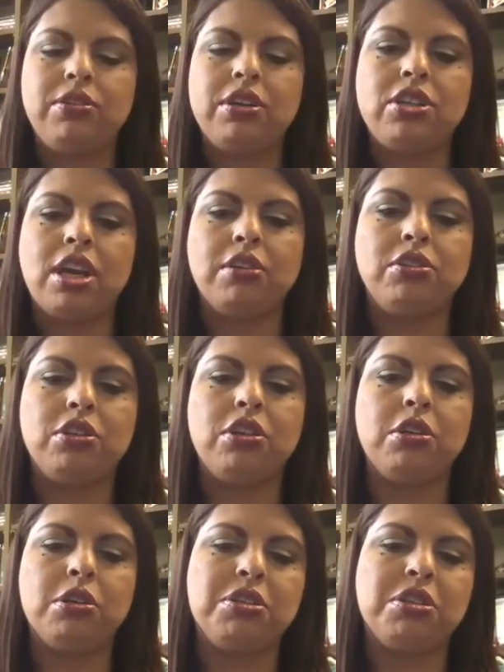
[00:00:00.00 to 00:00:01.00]
reach out to
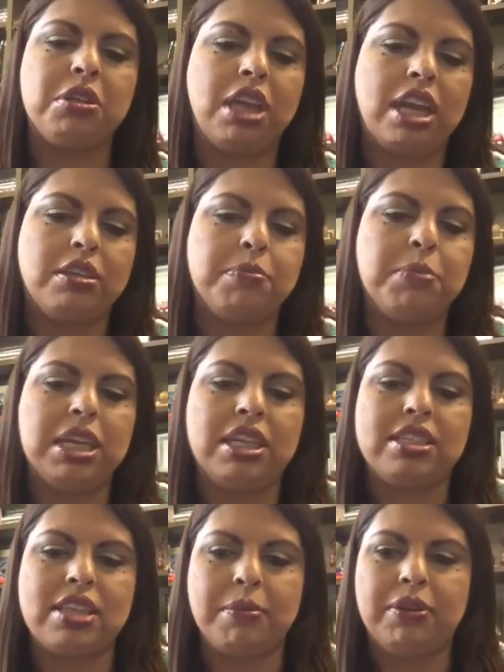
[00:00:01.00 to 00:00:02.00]
you to get
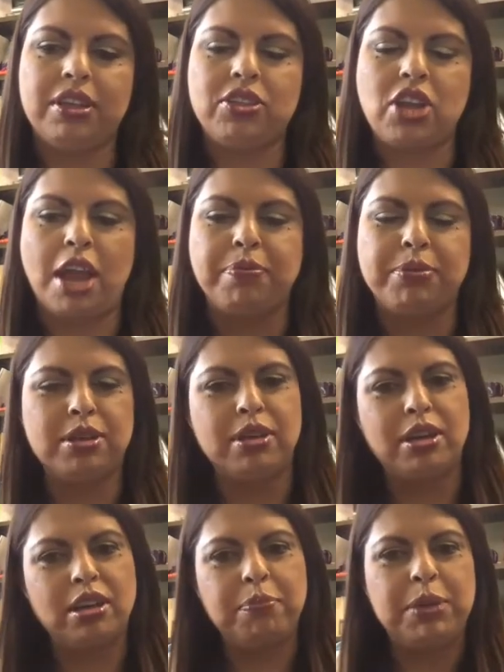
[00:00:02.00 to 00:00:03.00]
me some of the
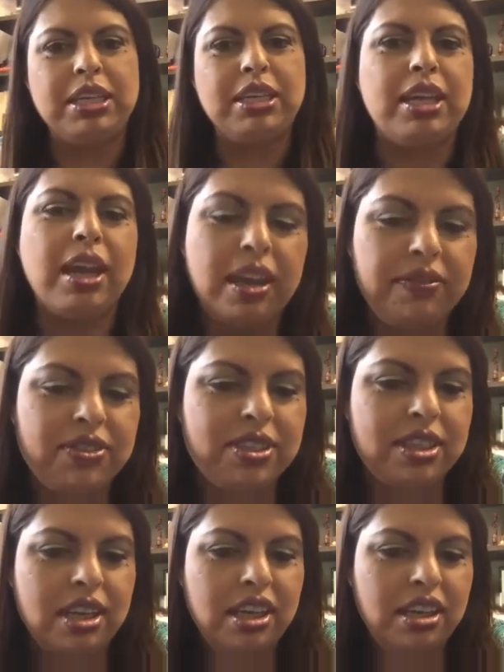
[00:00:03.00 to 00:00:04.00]
chapter PDFs.
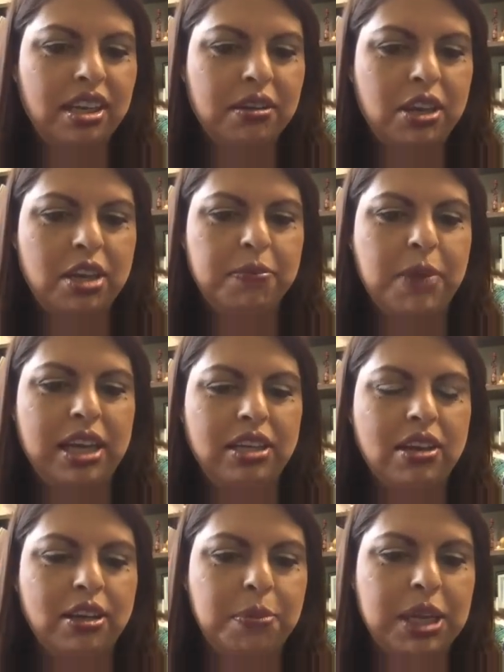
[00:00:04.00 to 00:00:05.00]
It
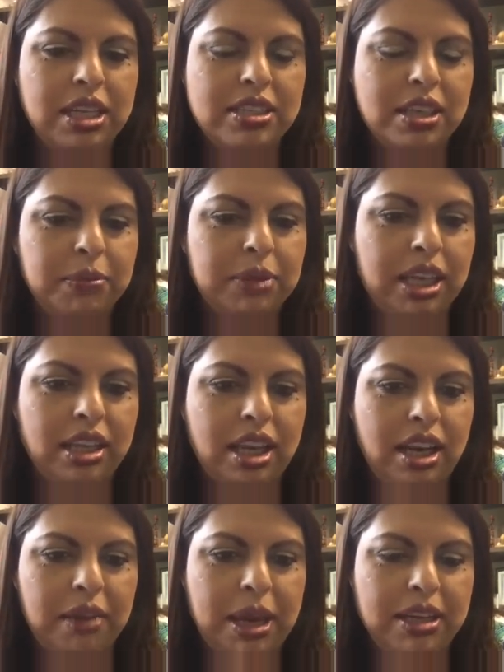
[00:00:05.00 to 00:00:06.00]
might not be something
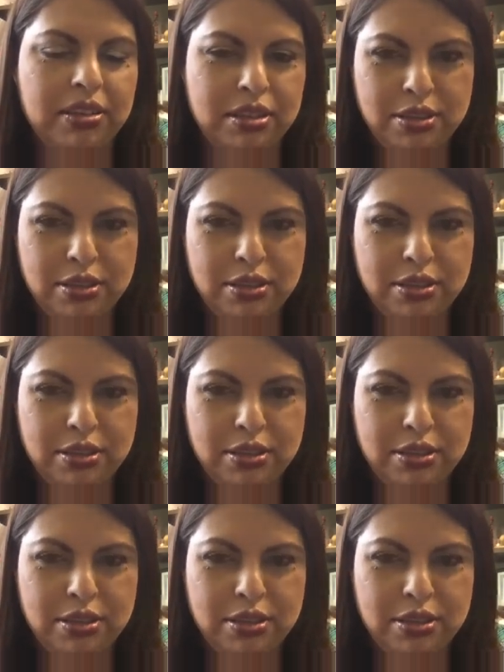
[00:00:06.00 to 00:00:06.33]
that I might